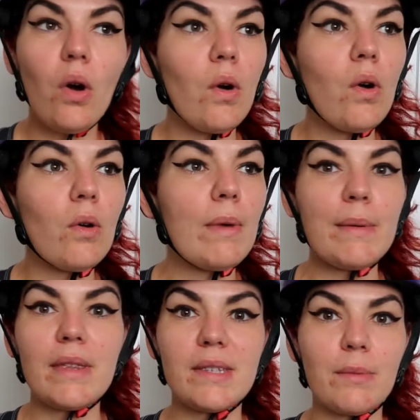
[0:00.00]
or
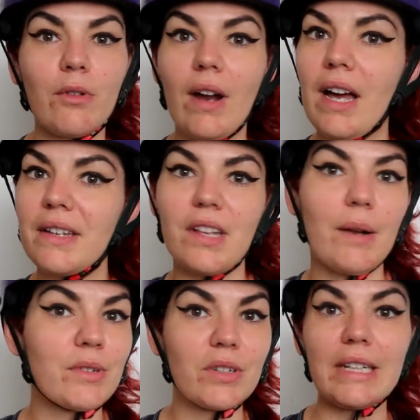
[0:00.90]
maybe there's some grass,
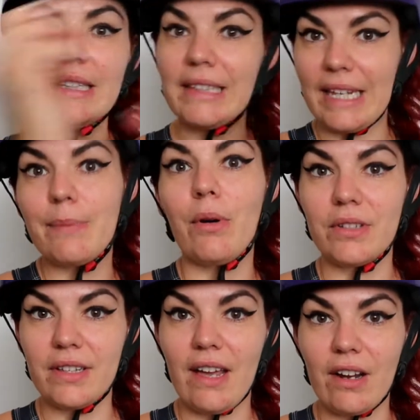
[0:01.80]
I'm just going to leap
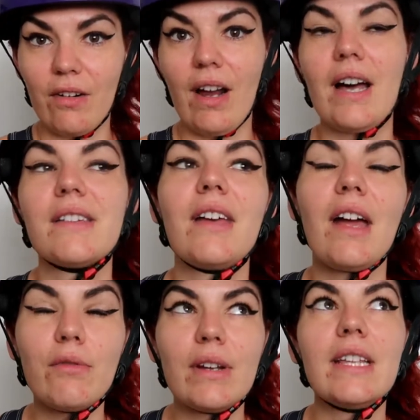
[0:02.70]
onto that grass.
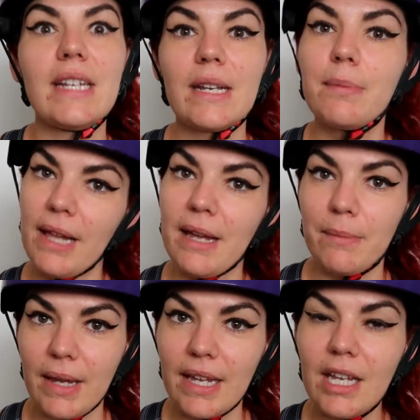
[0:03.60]
I really need a
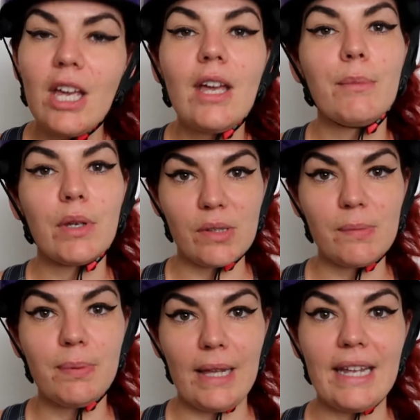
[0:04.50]
plan B, because
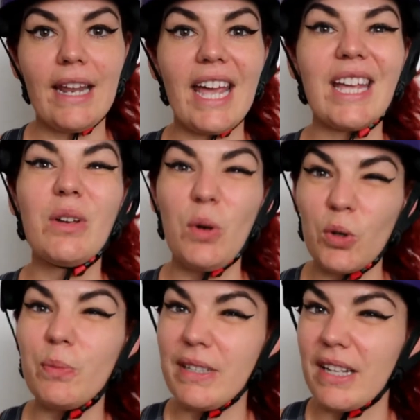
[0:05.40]
plan A
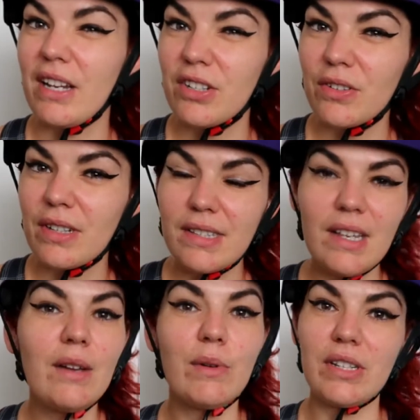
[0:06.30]
could be dangerous,
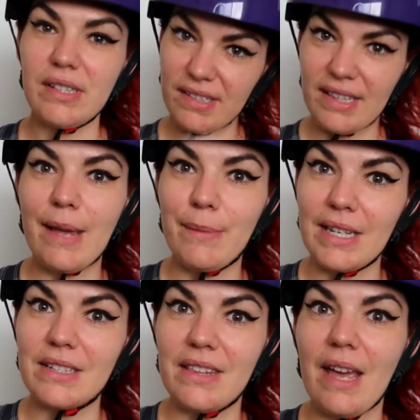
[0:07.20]
which is slamming
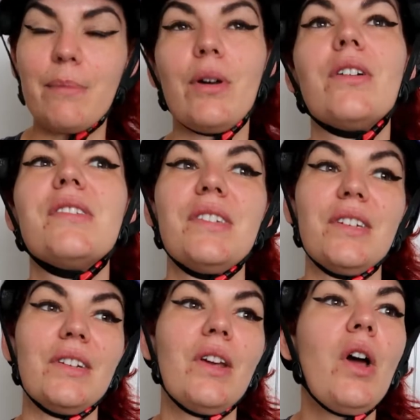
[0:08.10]
into that
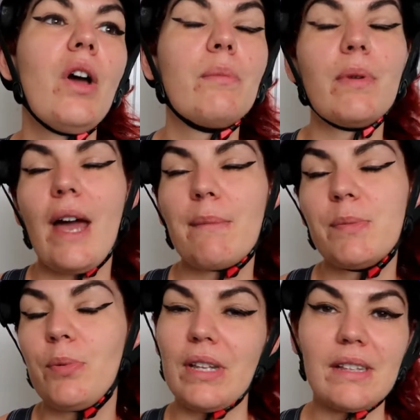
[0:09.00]
person, perhaps
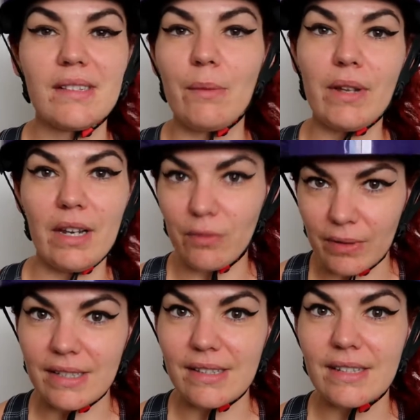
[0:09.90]
putting someone at
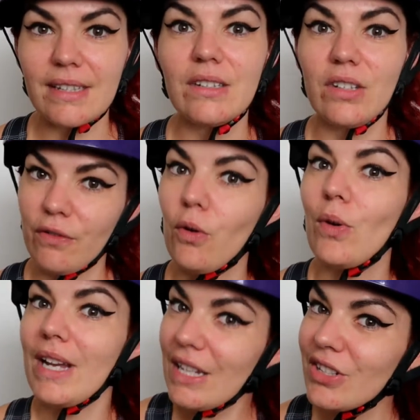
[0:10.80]
risk
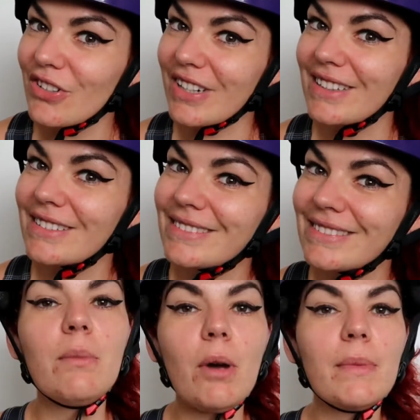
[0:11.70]
for injury.
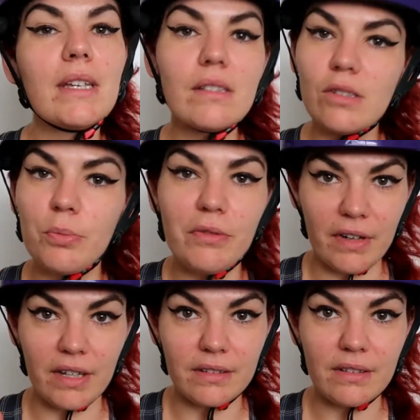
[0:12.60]
Hill bombing is super
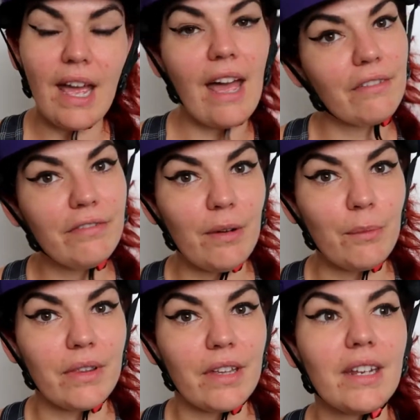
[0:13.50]
fun. Have
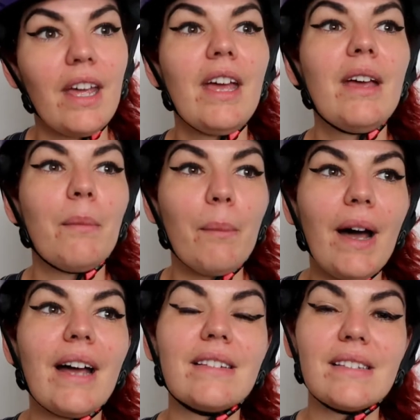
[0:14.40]
fun with it, but